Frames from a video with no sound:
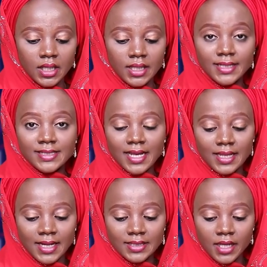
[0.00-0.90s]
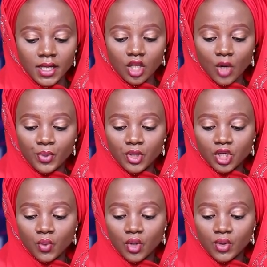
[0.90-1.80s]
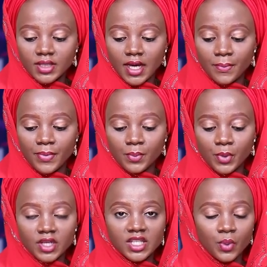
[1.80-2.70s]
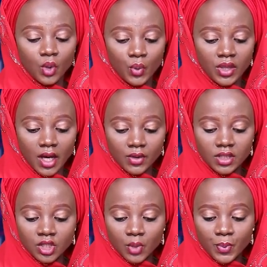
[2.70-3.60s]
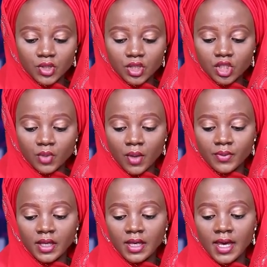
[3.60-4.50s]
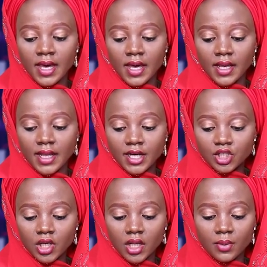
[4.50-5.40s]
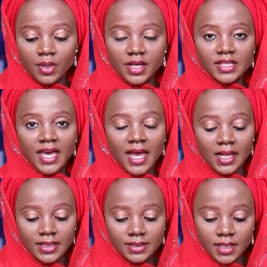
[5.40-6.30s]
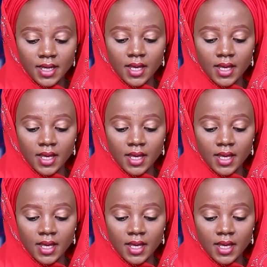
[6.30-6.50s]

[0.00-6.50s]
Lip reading: He said that the operation would not have been possible without the sponsorship of the National Lebanese Airlines,